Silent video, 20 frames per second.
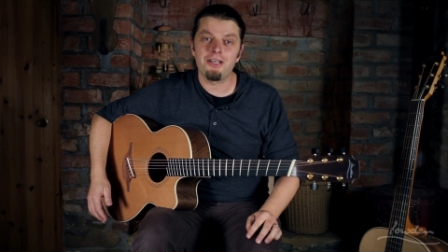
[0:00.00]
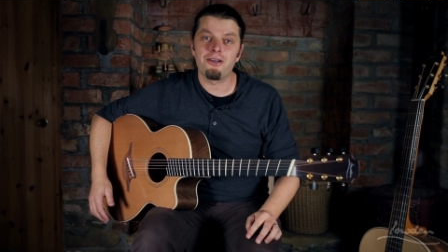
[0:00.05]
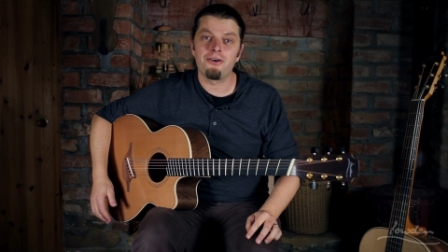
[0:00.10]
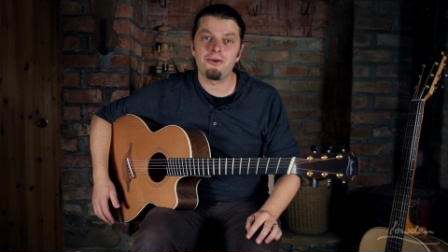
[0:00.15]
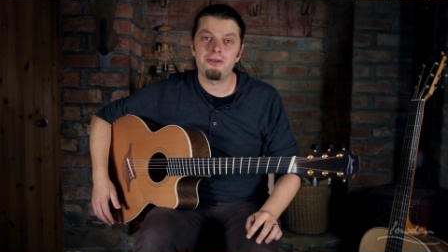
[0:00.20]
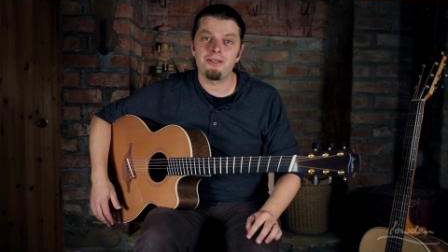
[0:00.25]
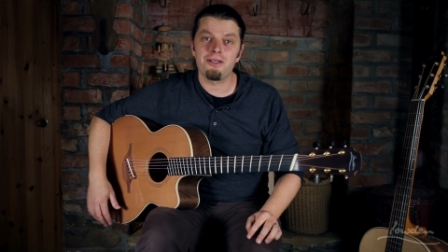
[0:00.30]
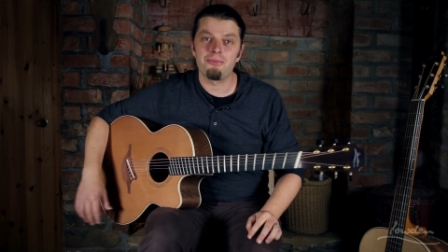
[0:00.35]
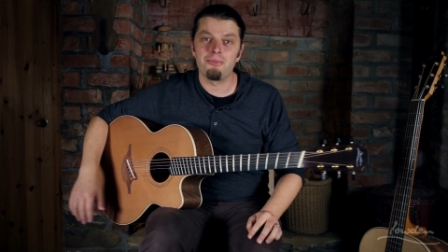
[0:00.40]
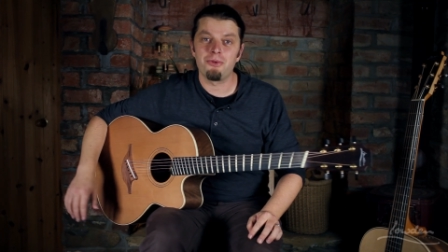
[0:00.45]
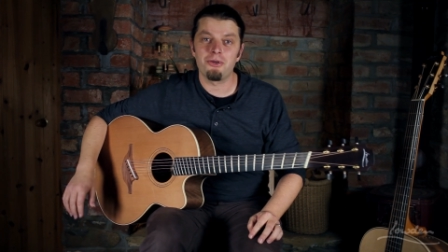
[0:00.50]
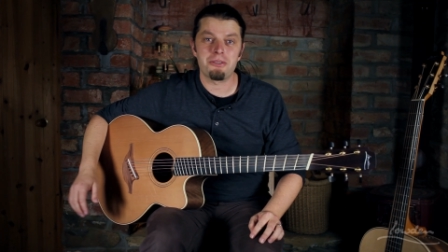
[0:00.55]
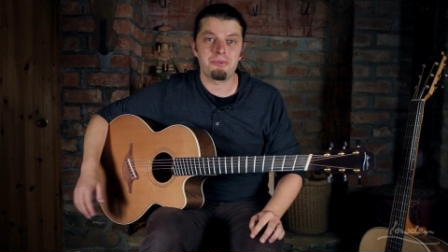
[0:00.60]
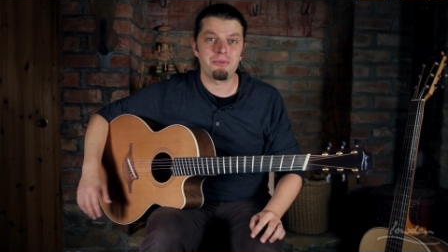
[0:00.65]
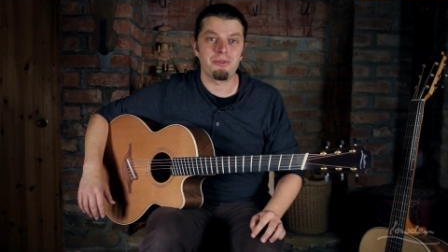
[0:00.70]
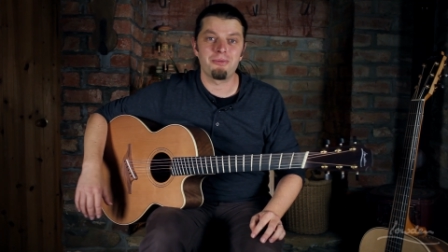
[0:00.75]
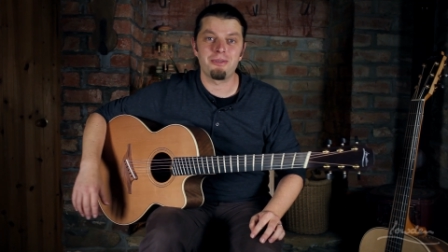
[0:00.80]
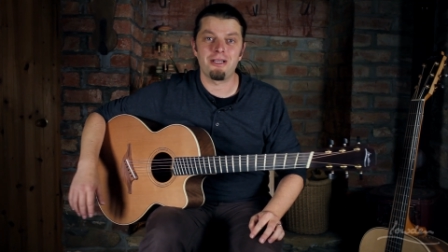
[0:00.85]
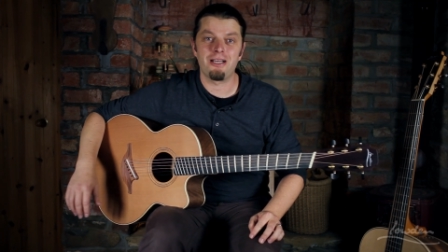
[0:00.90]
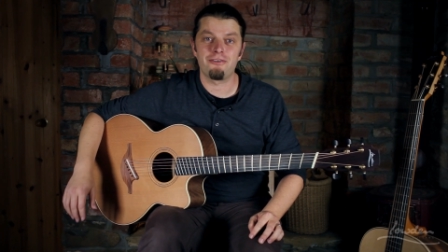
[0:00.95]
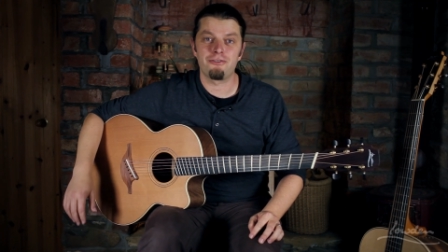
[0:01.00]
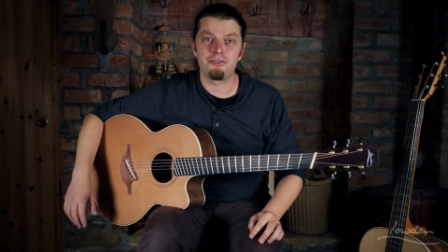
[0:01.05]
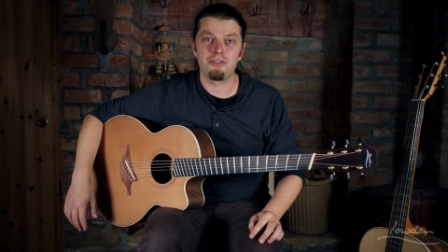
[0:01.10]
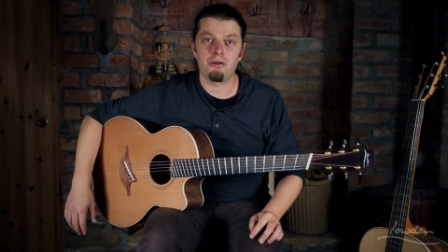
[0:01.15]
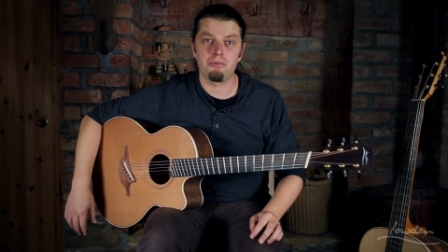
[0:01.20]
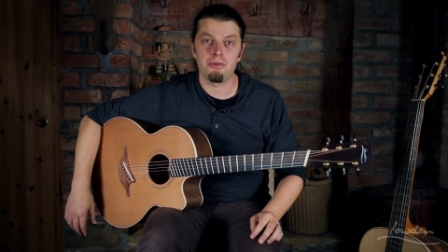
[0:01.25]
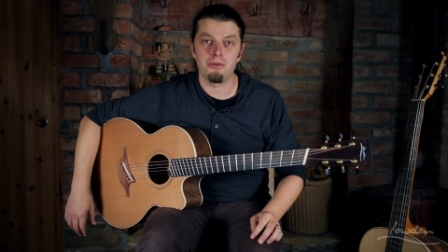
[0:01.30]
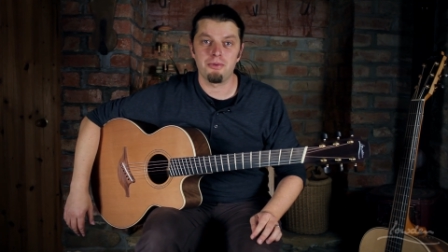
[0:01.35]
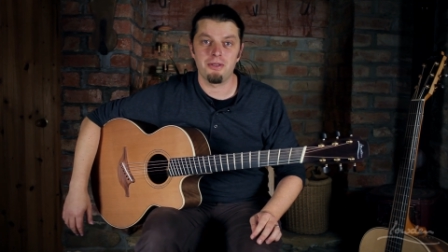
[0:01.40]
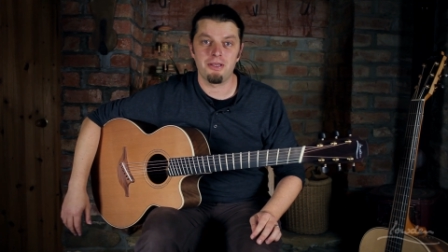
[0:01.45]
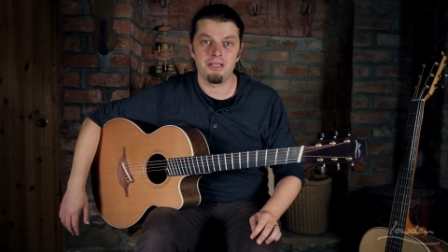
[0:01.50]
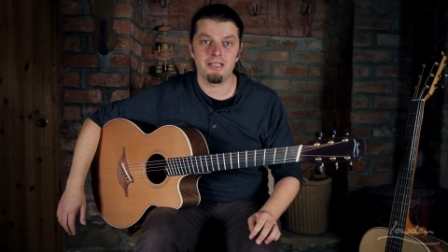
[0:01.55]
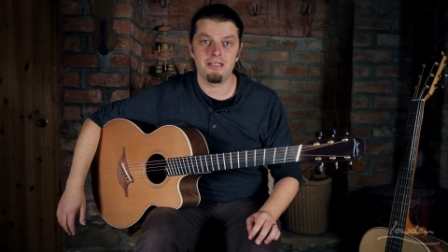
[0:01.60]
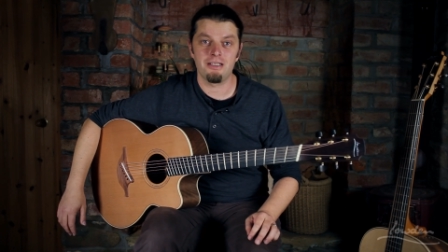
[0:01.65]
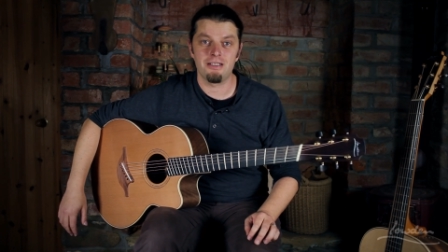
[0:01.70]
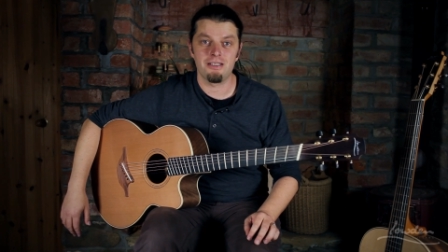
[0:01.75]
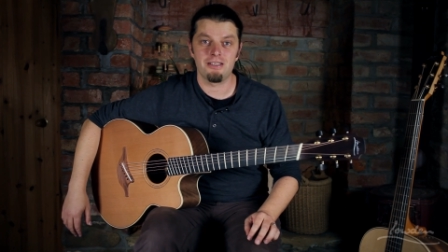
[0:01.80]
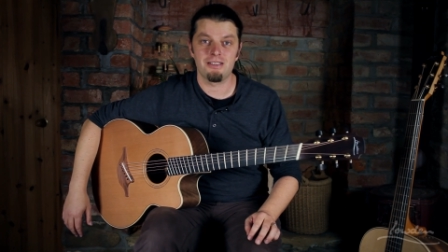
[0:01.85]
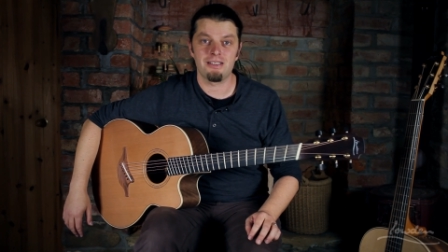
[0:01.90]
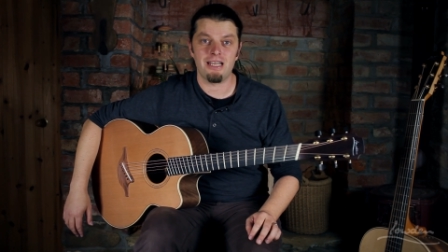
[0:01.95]
chord that most people have trouble with
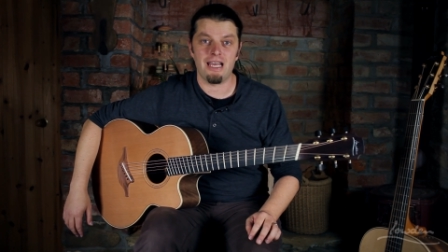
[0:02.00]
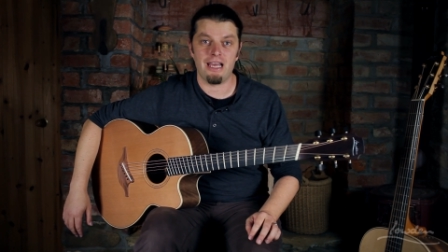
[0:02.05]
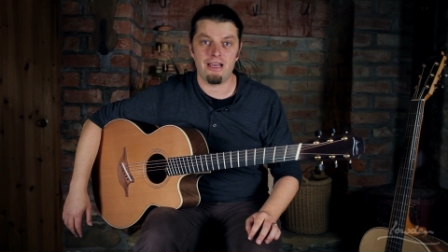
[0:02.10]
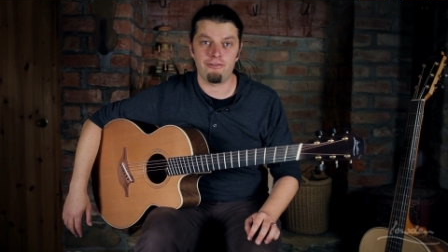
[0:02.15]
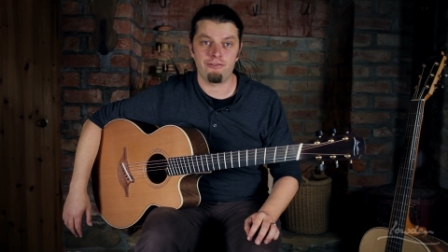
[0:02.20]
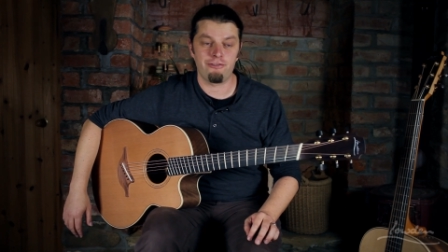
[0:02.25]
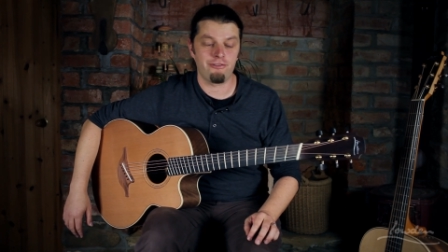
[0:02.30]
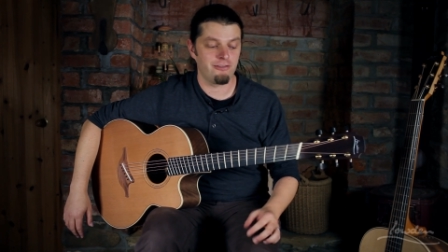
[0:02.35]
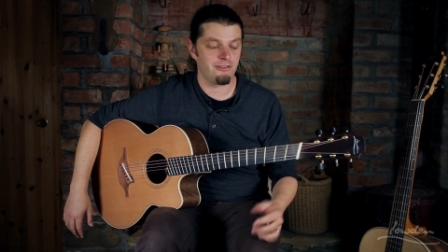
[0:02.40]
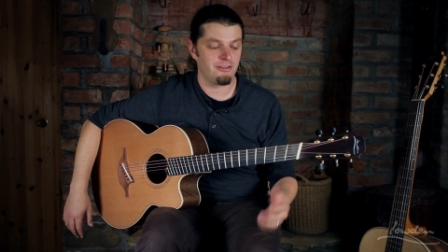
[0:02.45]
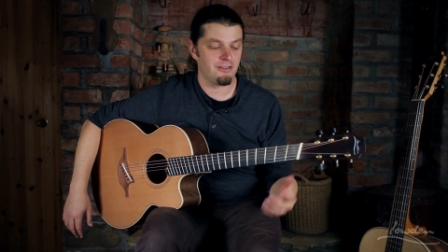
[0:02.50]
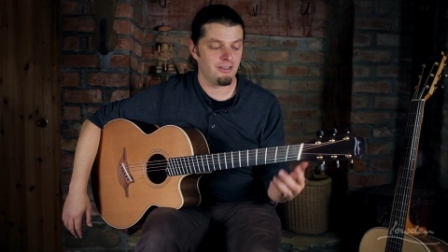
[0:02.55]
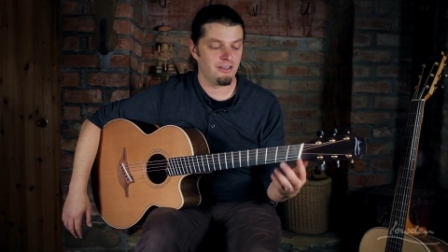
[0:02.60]
here is F,